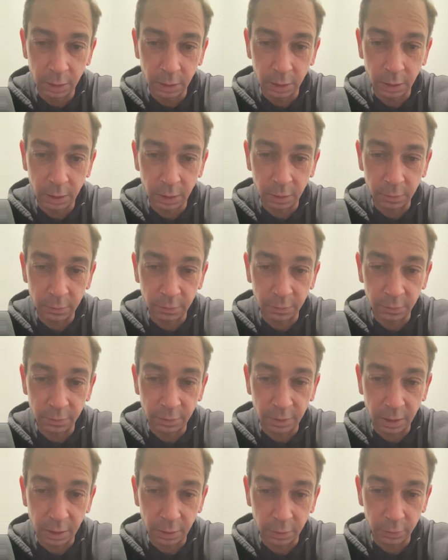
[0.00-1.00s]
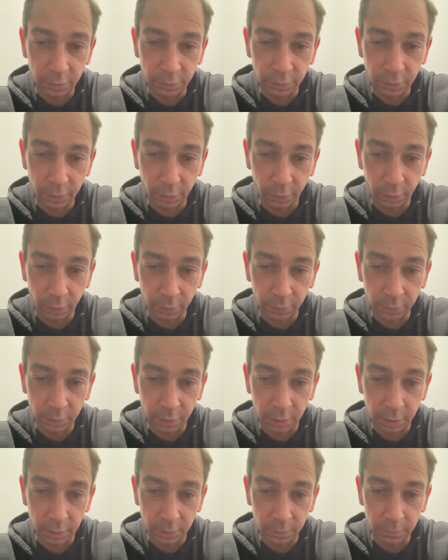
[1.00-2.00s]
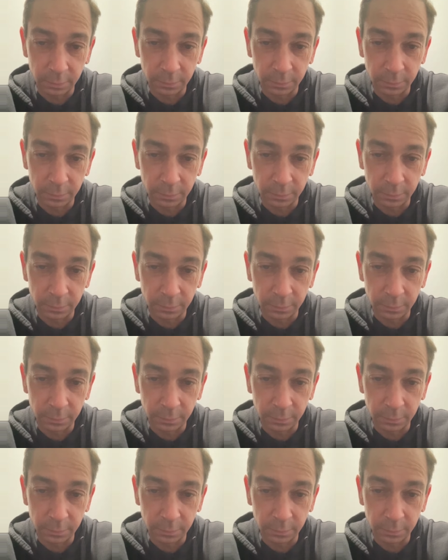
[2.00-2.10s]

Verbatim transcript: It's just standard generosity.